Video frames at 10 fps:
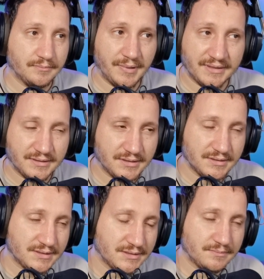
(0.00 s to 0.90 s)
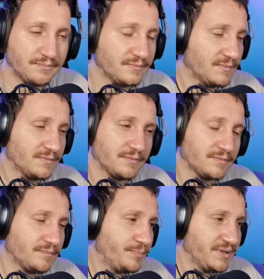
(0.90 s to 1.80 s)
But
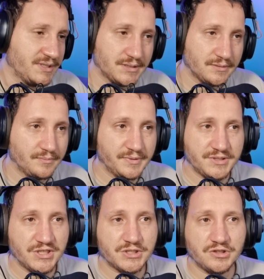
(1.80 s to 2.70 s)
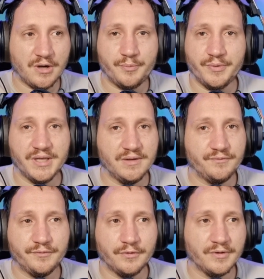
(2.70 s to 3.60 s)
please just stop waiting
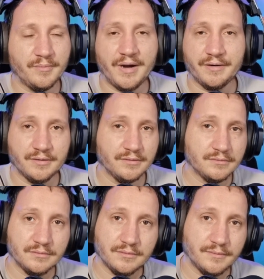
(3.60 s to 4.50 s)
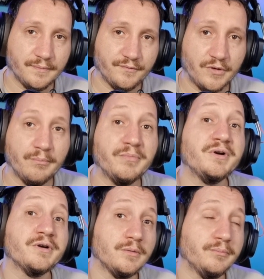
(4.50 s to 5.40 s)
for a miracle. For a
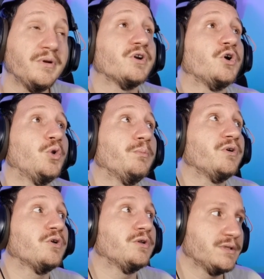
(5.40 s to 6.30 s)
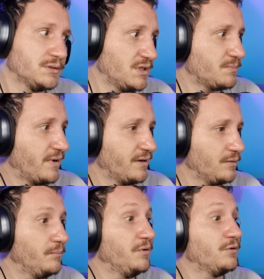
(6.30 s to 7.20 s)
miracle, not
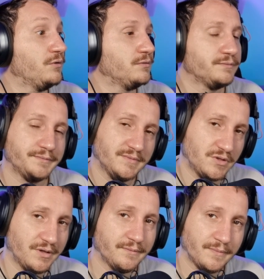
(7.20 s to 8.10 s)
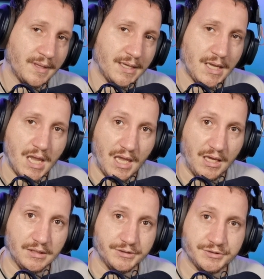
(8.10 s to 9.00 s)
miracle. Sorry,
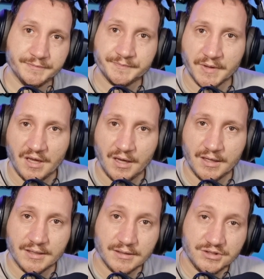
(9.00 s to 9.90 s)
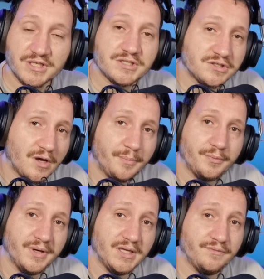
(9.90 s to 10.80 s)
English. Just
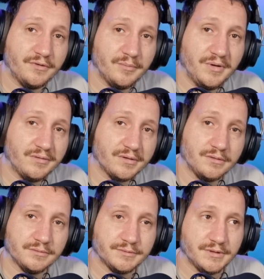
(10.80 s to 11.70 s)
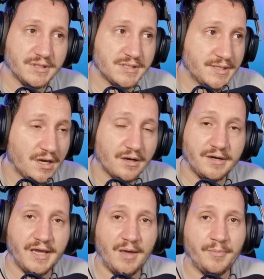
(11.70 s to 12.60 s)
stop waiting for a miracle. It's not
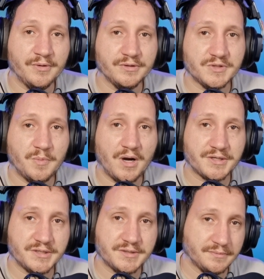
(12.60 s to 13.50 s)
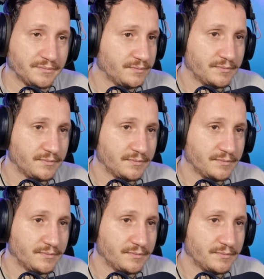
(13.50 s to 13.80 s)
gonna happen on these boxes.